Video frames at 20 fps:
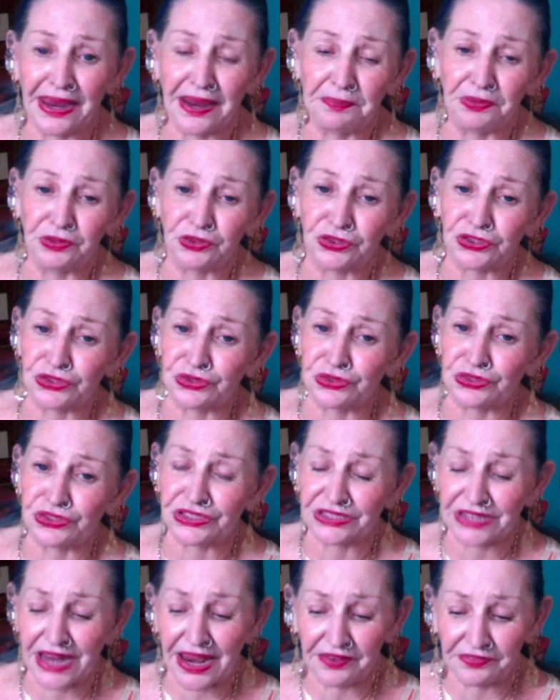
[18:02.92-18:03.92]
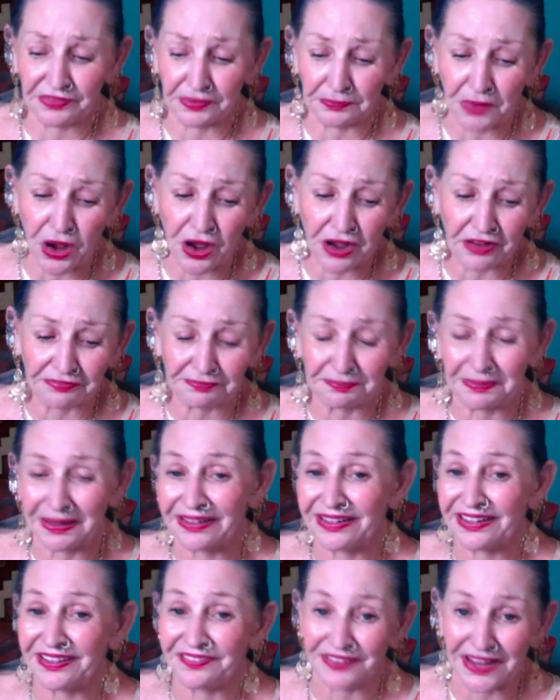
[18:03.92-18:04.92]
able to stave them off,
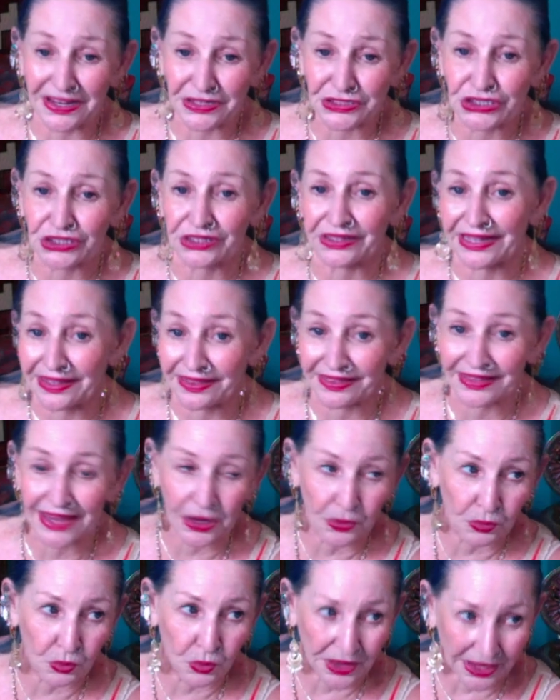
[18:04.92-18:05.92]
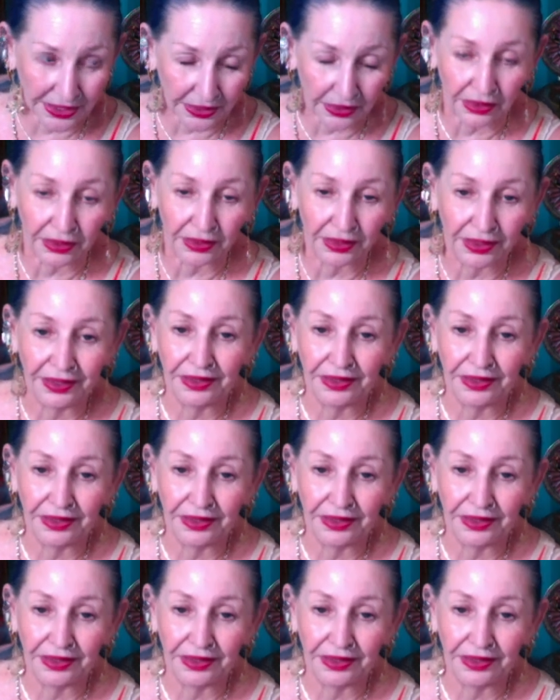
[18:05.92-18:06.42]
but eventually they will